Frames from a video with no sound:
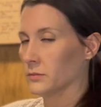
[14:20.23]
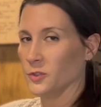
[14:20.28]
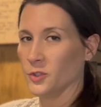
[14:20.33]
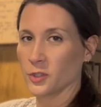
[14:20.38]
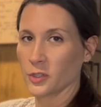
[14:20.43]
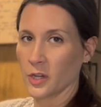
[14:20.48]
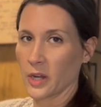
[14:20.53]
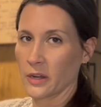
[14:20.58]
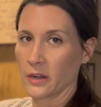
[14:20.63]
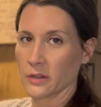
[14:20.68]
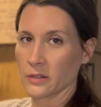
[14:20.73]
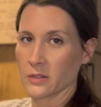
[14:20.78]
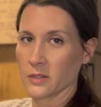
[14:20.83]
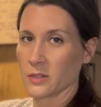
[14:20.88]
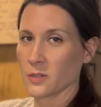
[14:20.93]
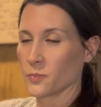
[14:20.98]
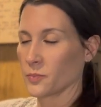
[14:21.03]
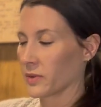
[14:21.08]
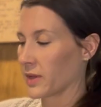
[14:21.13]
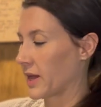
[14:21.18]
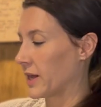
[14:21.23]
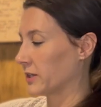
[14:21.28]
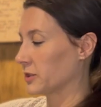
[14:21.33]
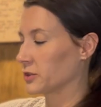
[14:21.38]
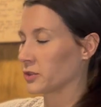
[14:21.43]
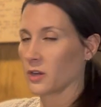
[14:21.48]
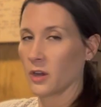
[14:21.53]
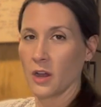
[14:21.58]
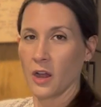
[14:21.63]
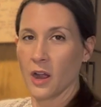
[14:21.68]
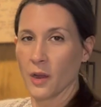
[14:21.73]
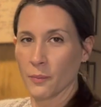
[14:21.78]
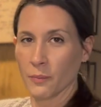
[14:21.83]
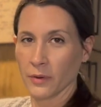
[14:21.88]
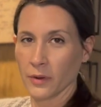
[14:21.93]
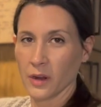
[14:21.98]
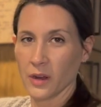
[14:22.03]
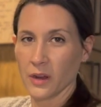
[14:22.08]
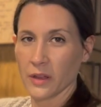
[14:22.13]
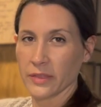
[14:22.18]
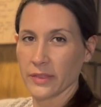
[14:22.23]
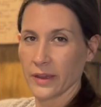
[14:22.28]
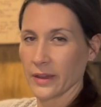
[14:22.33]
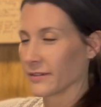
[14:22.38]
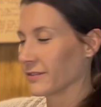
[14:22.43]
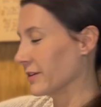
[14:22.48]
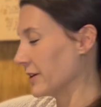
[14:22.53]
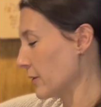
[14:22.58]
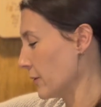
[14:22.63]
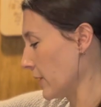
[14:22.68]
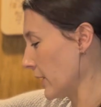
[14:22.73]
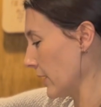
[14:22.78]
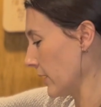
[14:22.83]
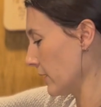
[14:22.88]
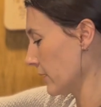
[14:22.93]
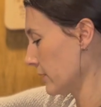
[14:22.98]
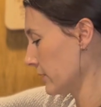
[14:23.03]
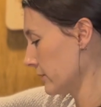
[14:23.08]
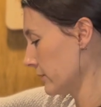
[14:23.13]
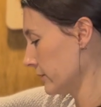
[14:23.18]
Try not to splash hot broth everywhere.